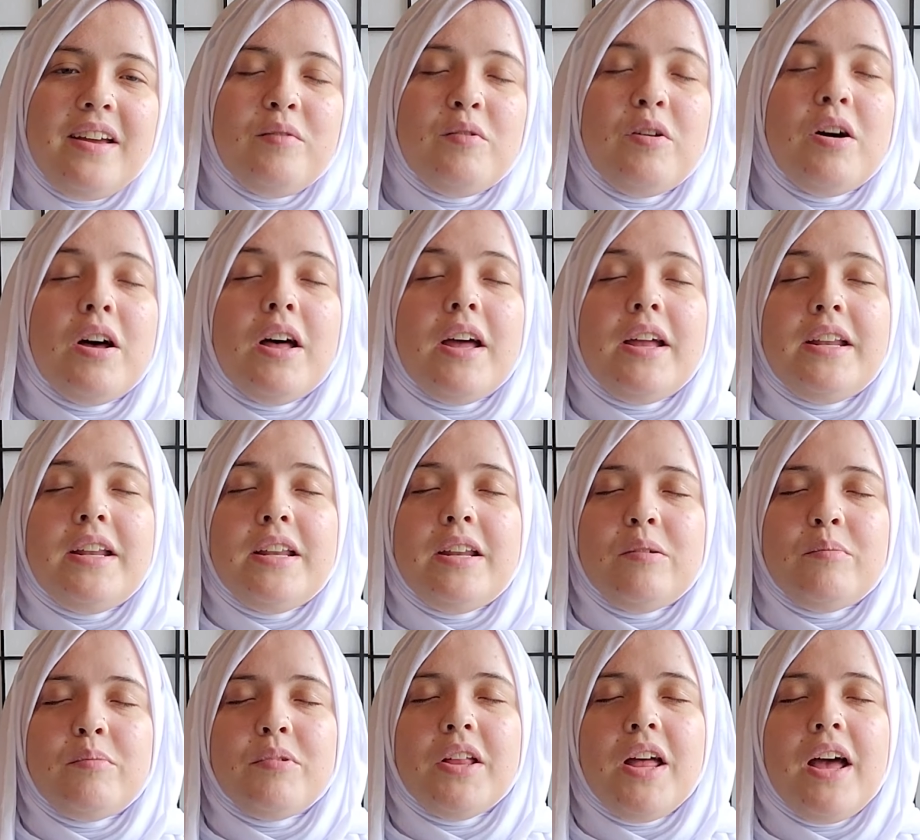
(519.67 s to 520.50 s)
Well, I didn't
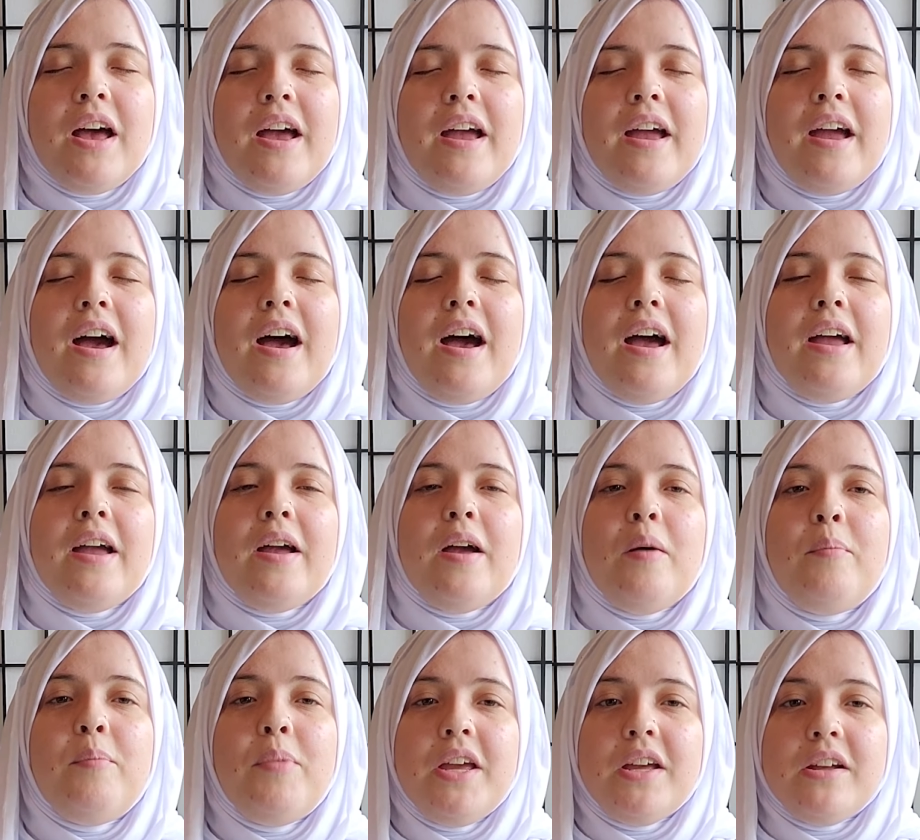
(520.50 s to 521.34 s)
apply, I
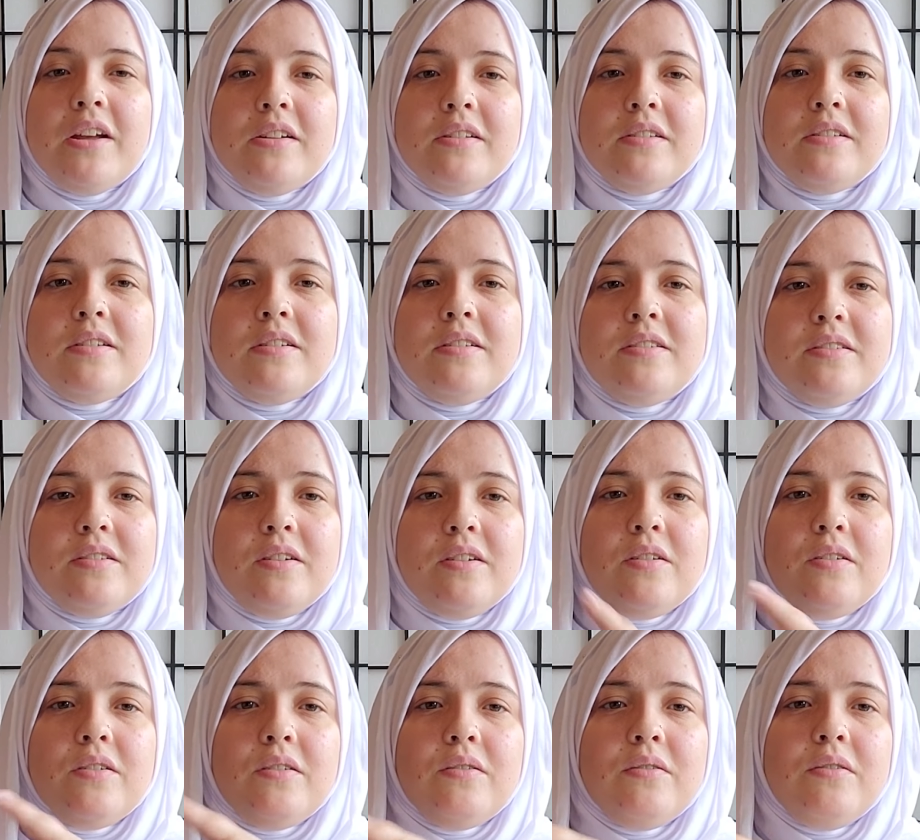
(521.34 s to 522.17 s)
appealed.
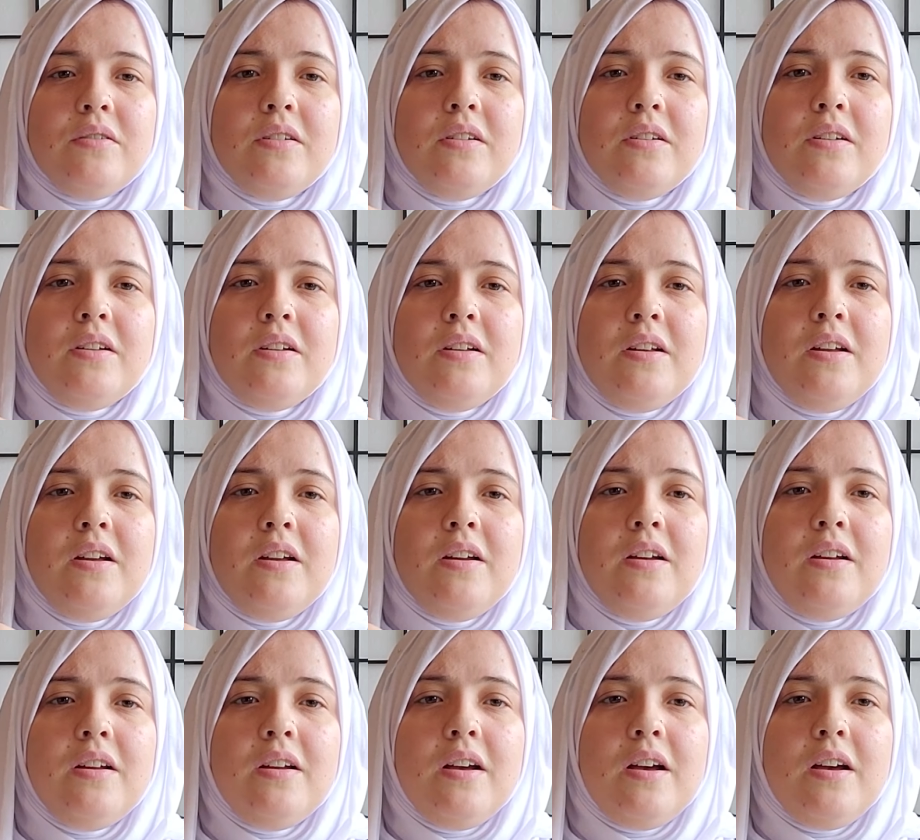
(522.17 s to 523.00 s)
So
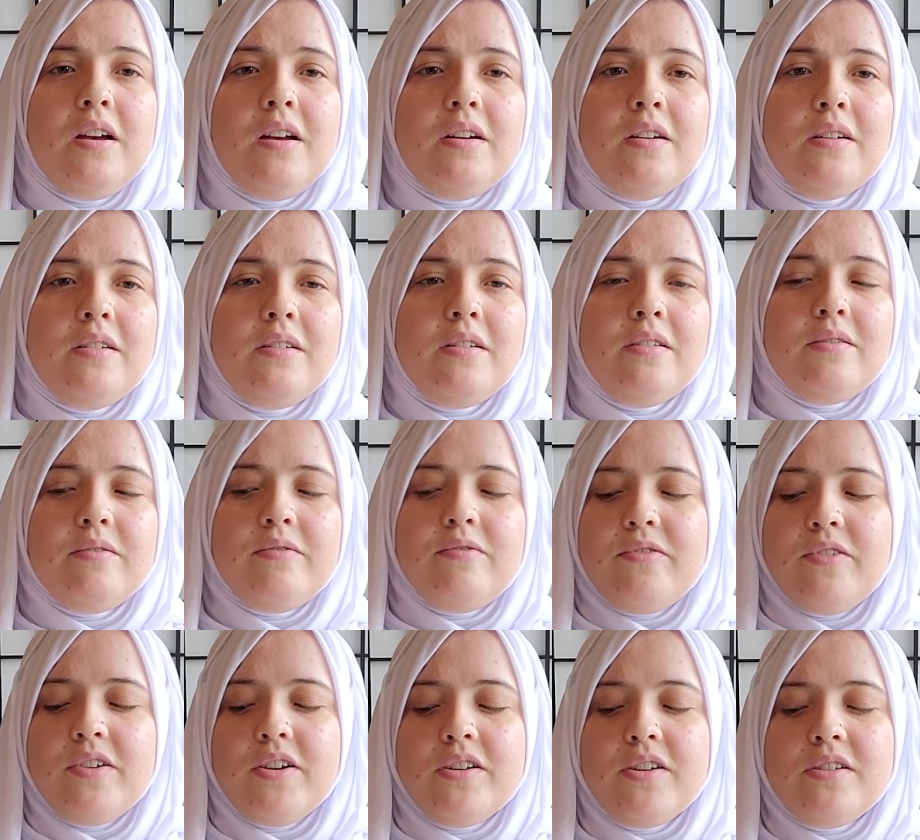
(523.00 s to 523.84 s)

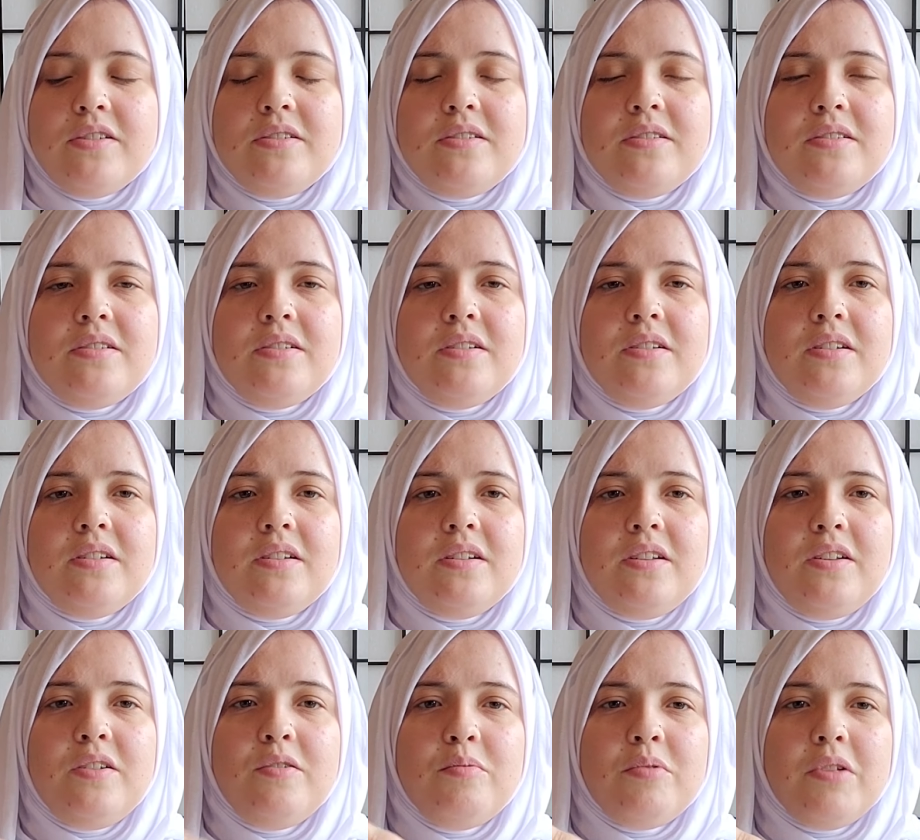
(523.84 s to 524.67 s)
first
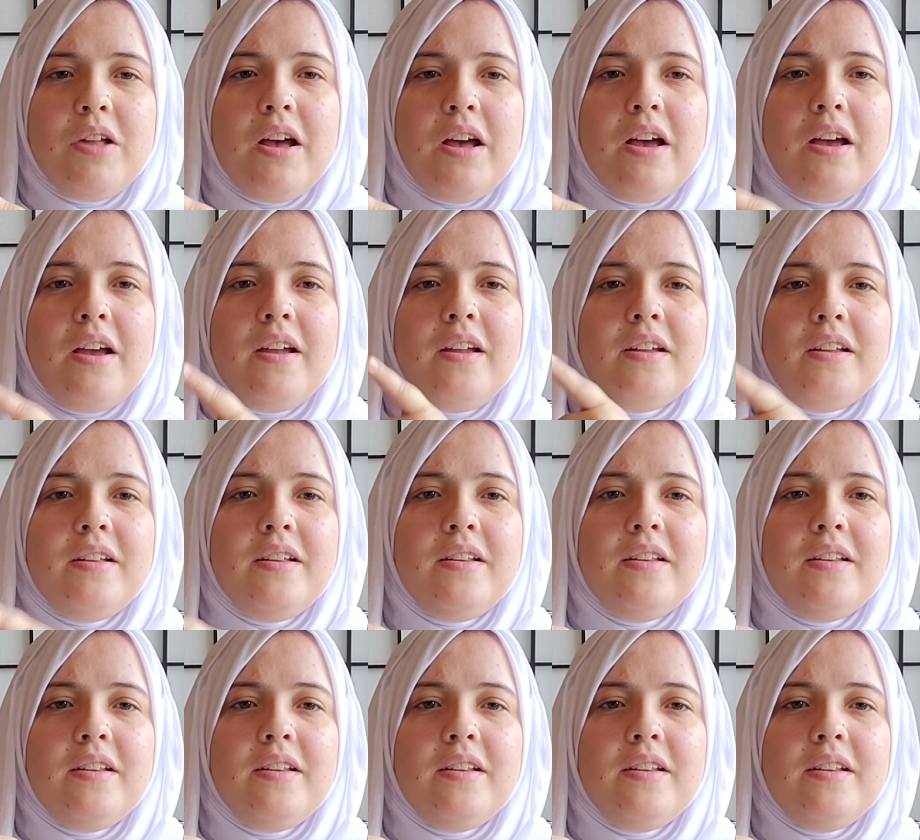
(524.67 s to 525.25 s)
you apply.